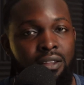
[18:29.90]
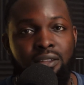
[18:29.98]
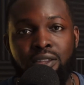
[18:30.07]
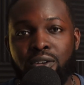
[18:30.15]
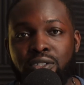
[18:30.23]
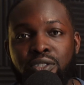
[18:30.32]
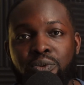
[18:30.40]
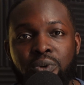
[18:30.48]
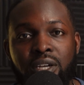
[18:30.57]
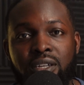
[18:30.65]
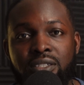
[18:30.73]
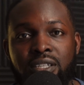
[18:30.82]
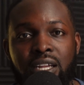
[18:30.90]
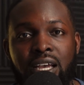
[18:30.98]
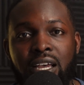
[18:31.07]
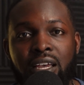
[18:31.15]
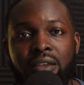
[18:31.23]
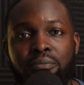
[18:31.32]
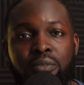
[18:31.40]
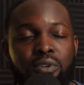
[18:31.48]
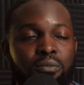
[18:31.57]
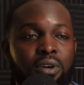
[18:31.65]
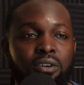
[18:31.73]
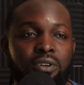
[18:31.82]
Those are the ways that I peel
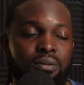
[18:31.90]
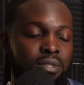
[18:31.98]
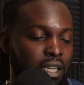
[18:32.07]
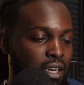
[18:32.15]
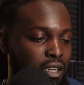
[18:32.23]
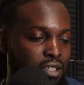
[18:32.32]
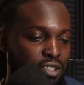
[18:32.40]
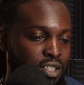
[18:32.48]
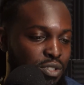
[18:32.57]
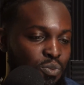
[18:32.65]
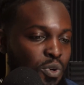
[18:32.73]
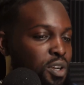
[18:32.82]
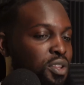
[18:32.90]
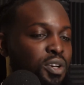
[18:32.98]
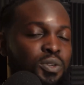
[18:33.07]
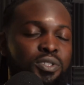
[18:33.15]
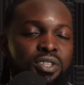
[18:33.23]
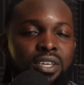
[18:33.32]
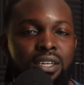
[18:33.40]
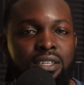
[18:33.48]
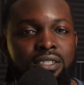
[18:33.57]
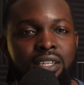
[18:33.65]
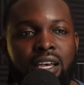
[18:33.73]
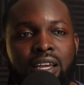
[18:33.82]
my ribs, and it is just one of those
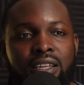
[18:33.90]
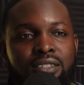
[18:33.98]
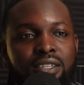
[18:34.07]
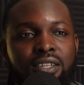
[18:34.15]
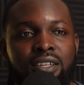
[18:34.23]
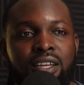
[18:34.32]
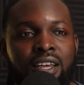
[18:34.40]
things that is a